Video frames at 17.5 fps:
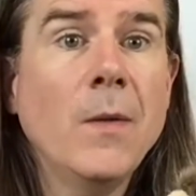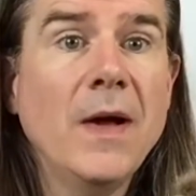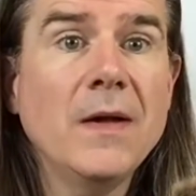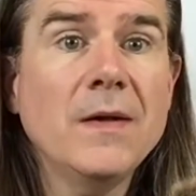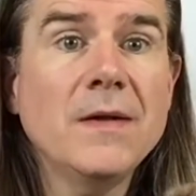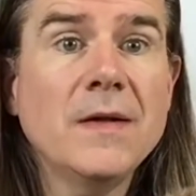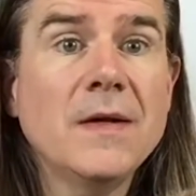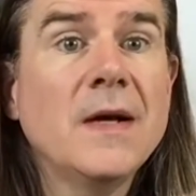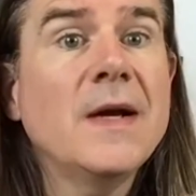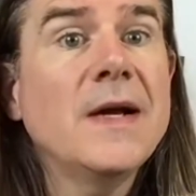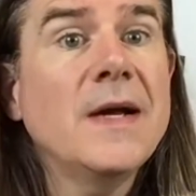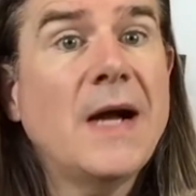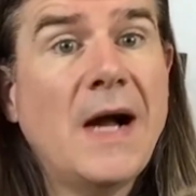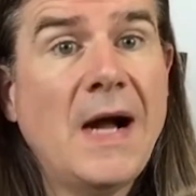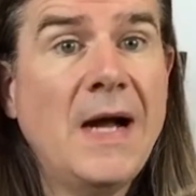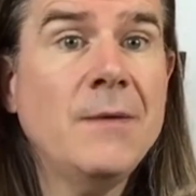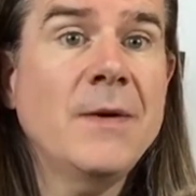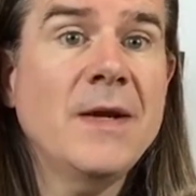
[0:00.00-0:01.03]
Well,
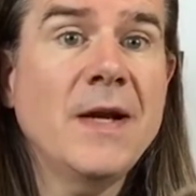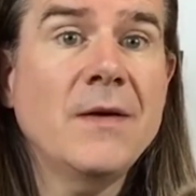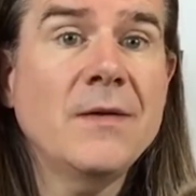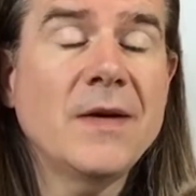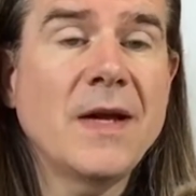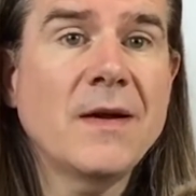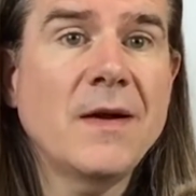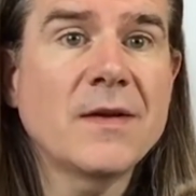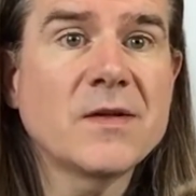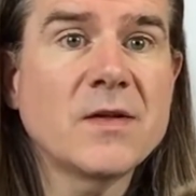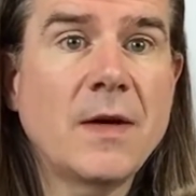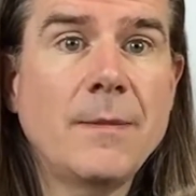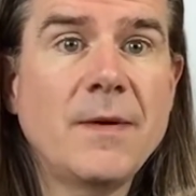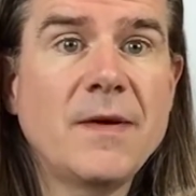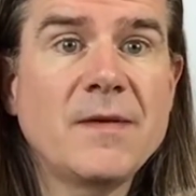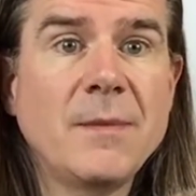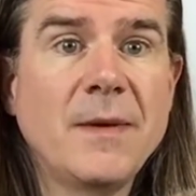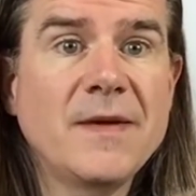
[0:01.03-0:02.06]
I went out and I got
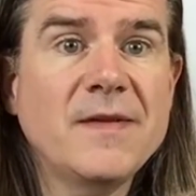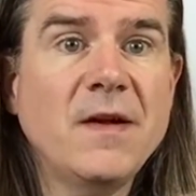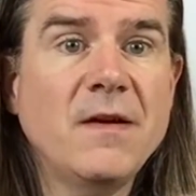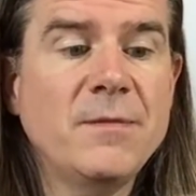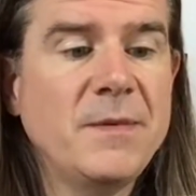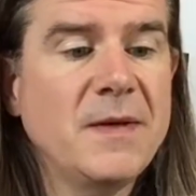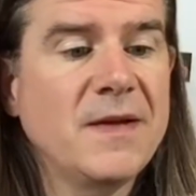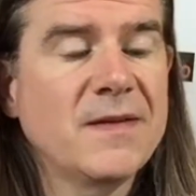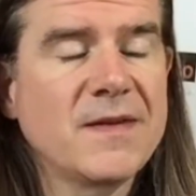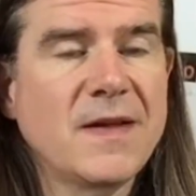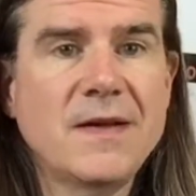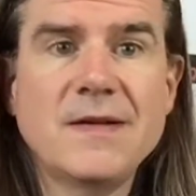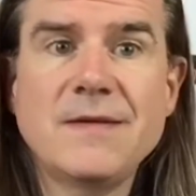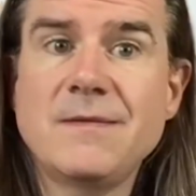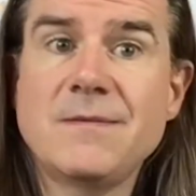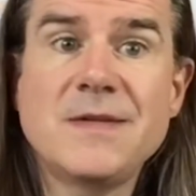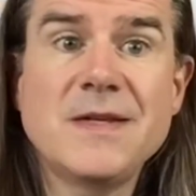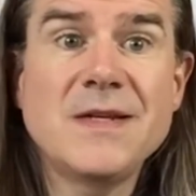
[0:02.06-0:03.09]
strawberries myself because I
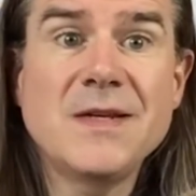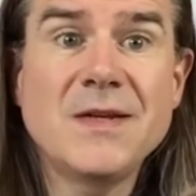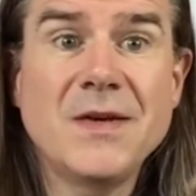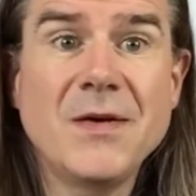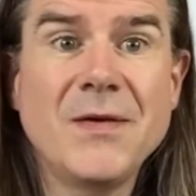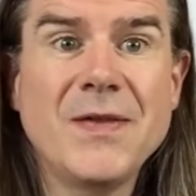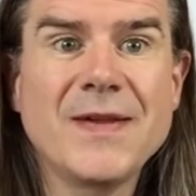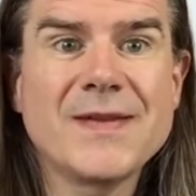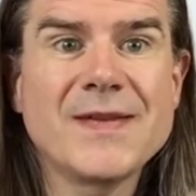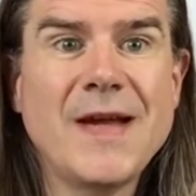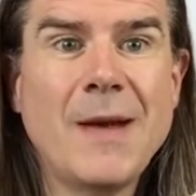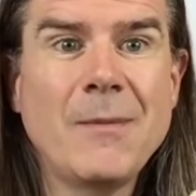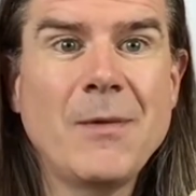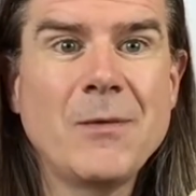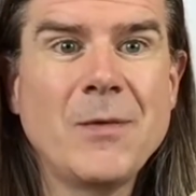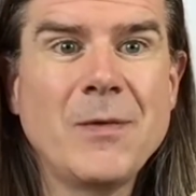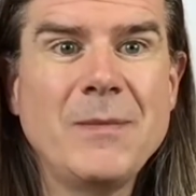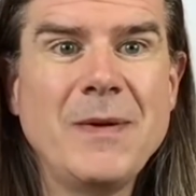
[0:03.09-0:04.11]
didn't know that
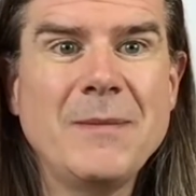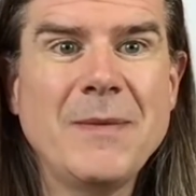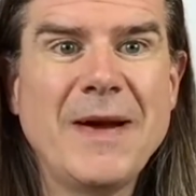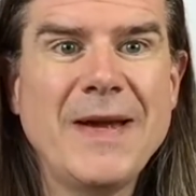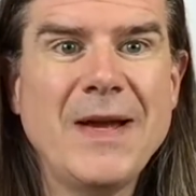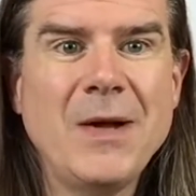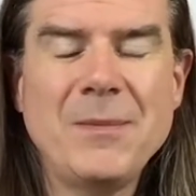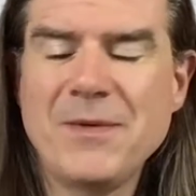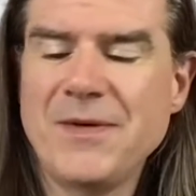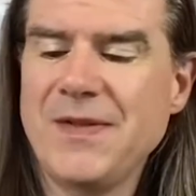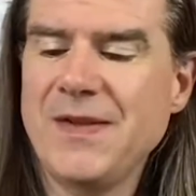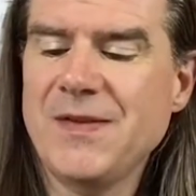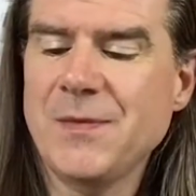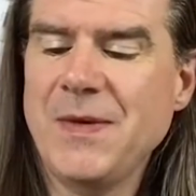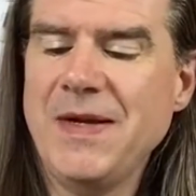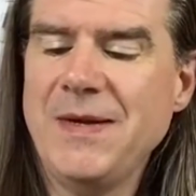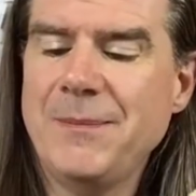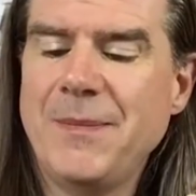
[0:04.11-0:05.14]
Simon would be my helper
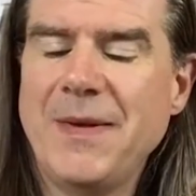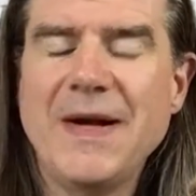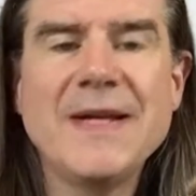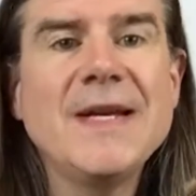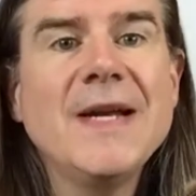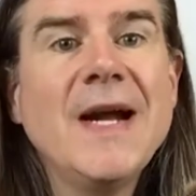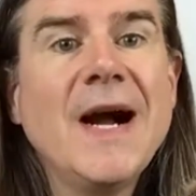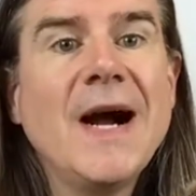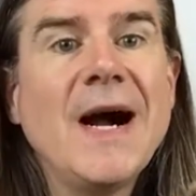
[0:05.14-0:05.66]
this week, but